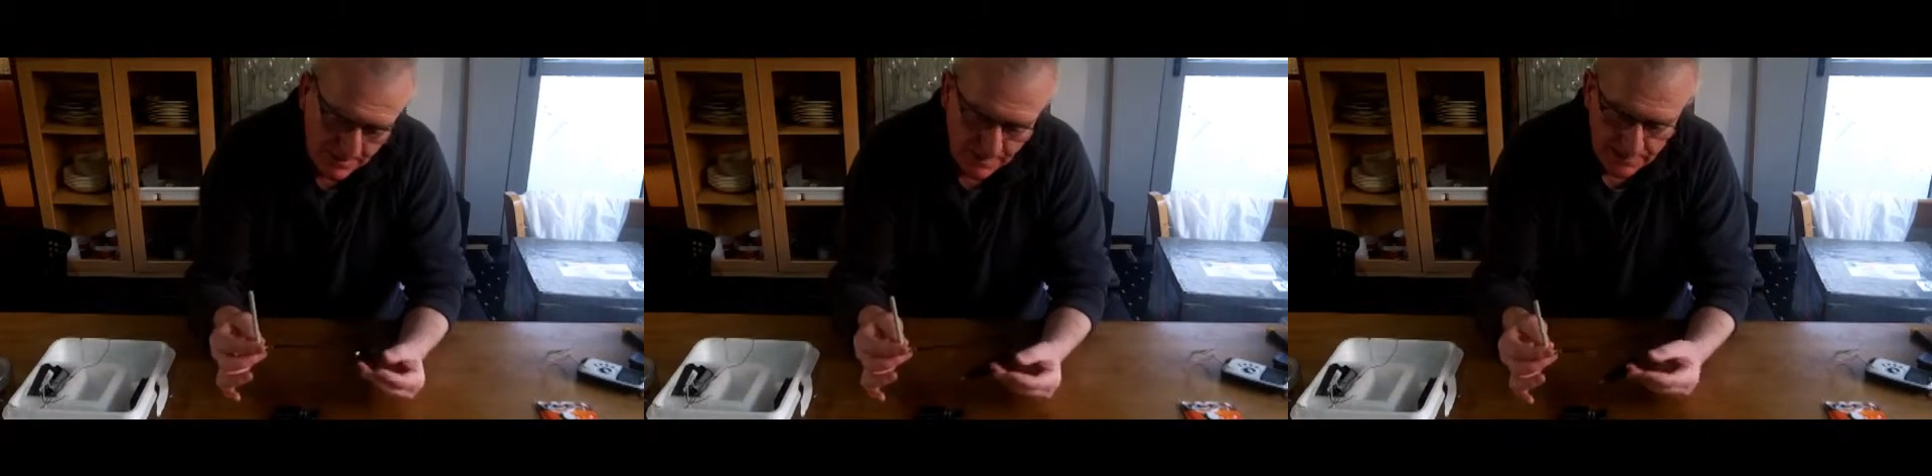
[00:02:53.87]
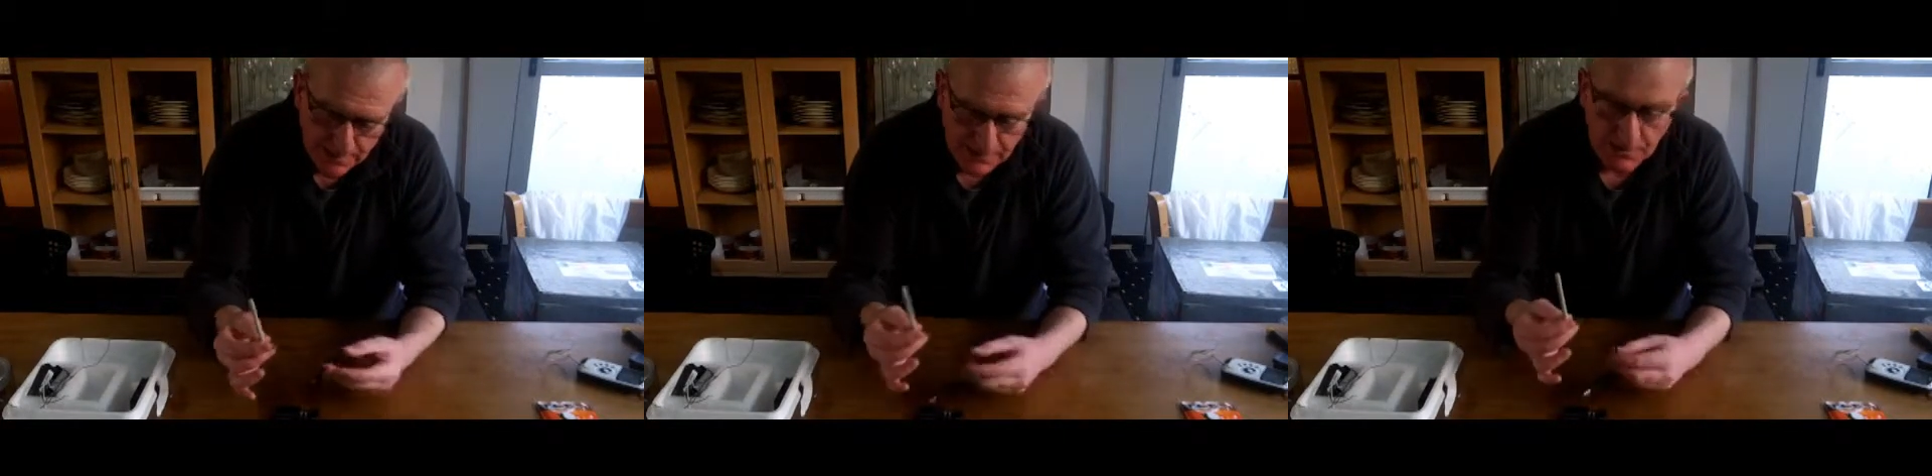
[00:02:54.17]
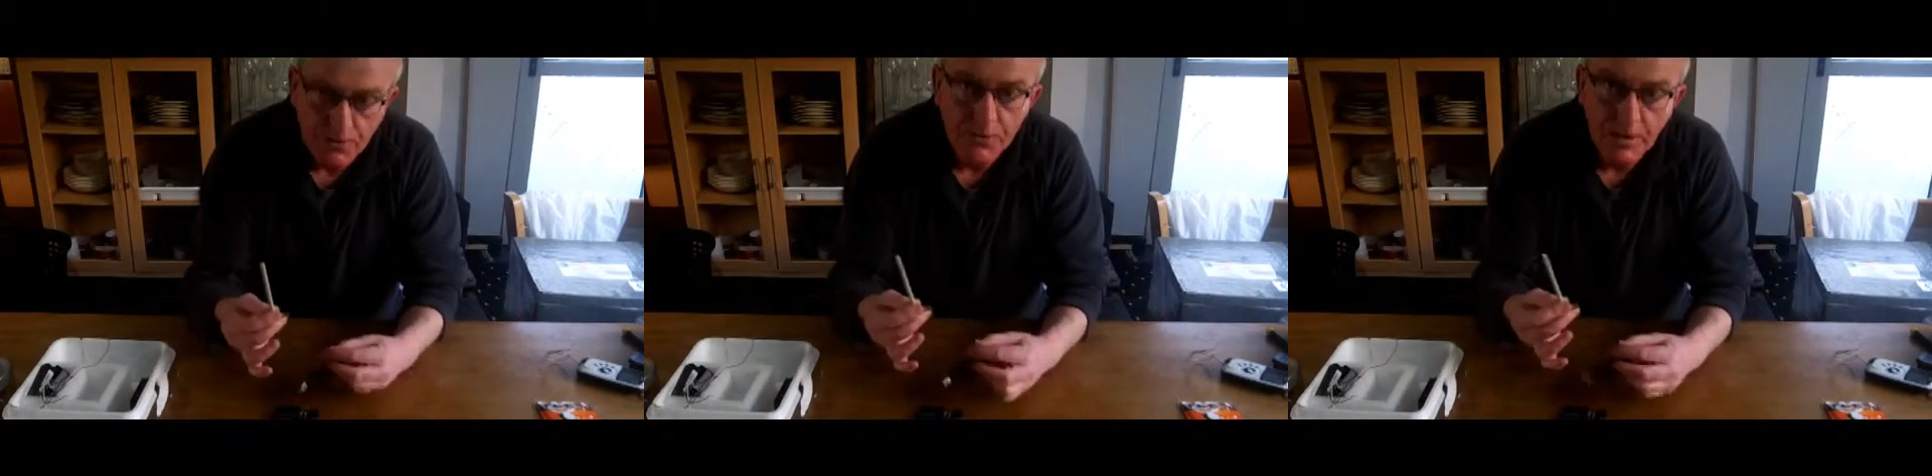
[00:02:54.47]
so you
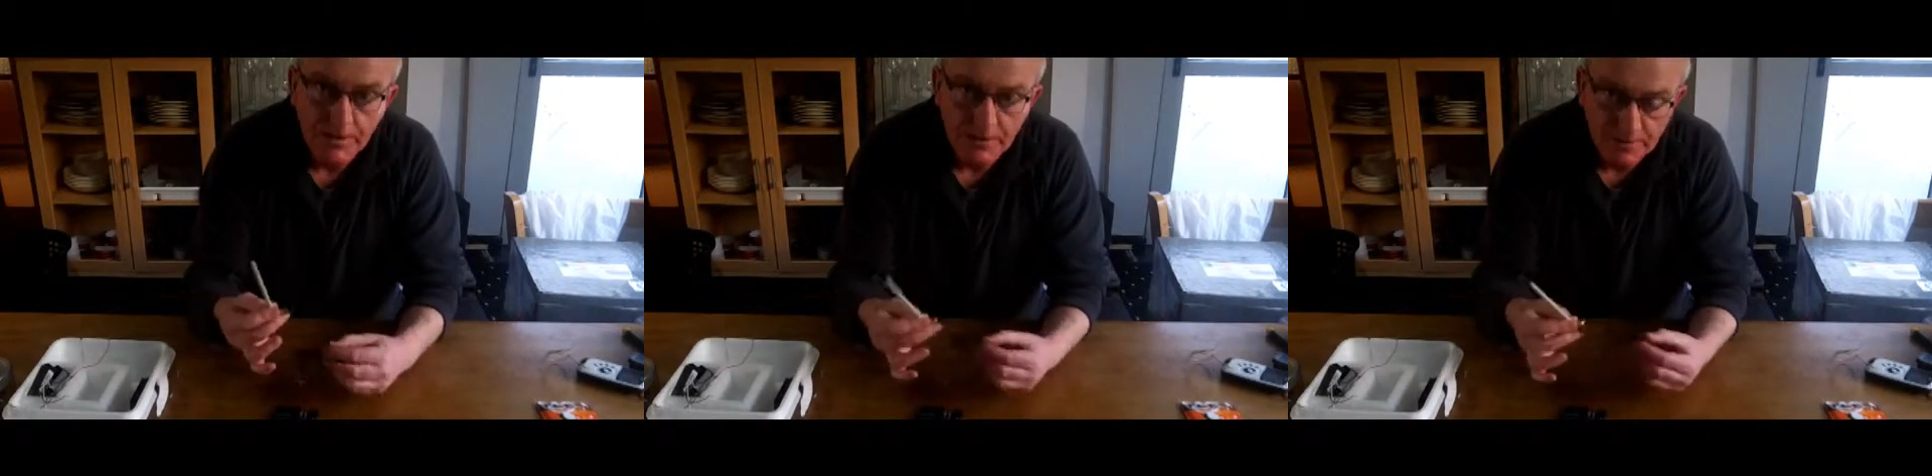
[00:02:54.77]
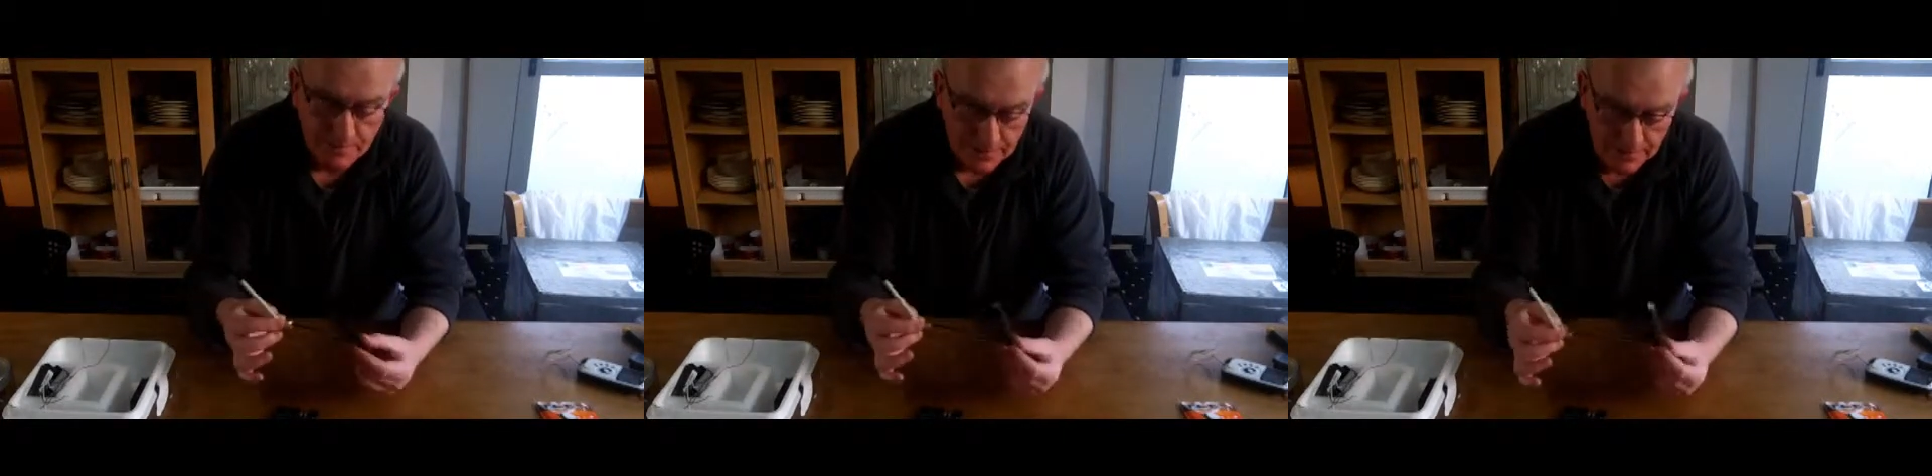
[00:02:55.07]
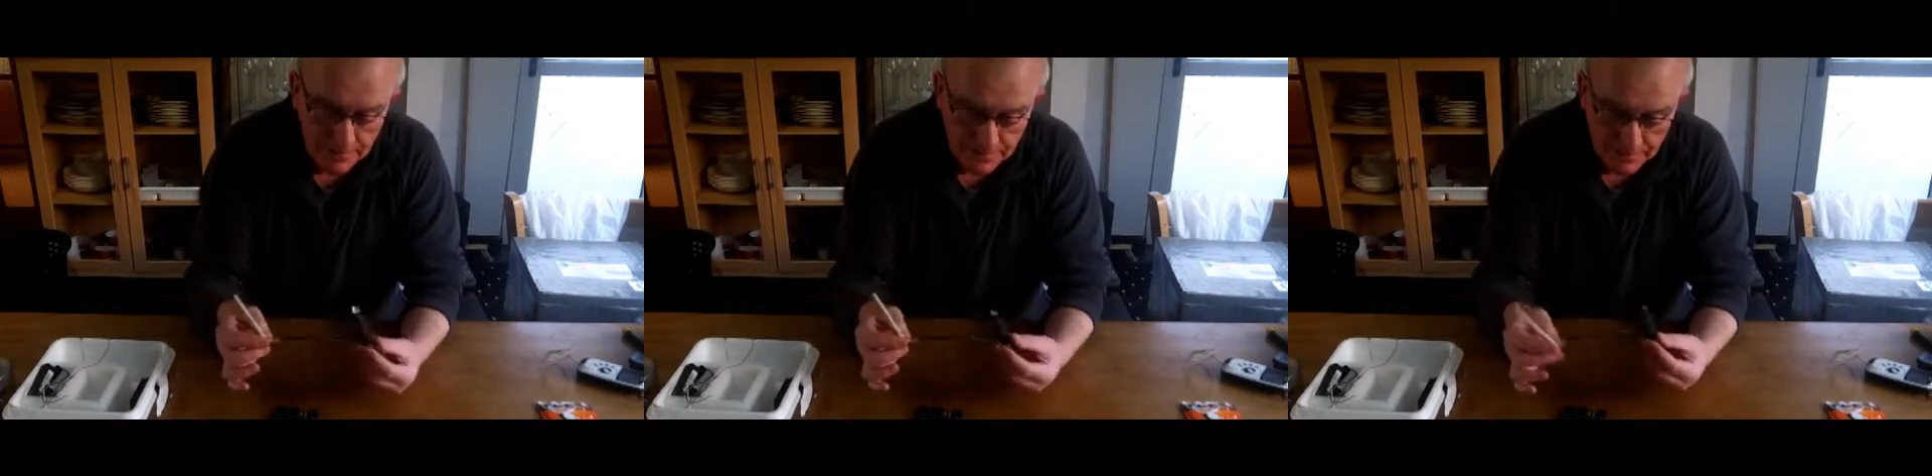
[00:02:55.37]
can track it from the
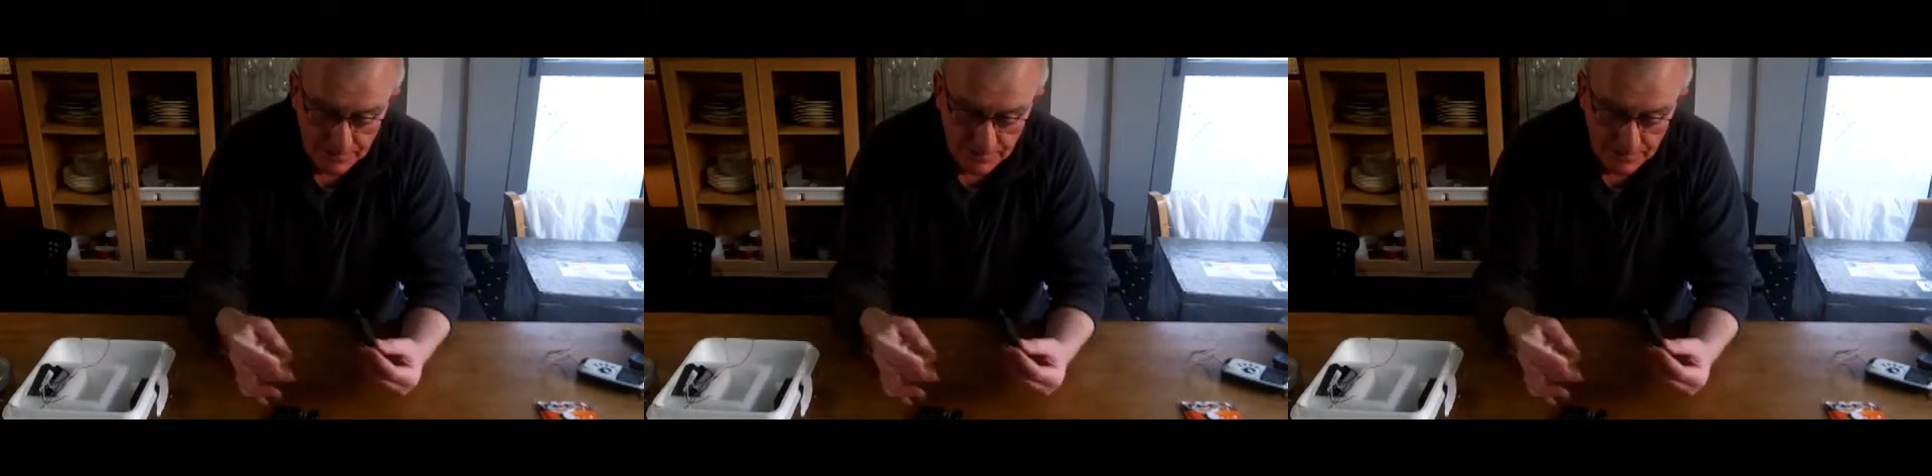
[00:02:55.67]
ground.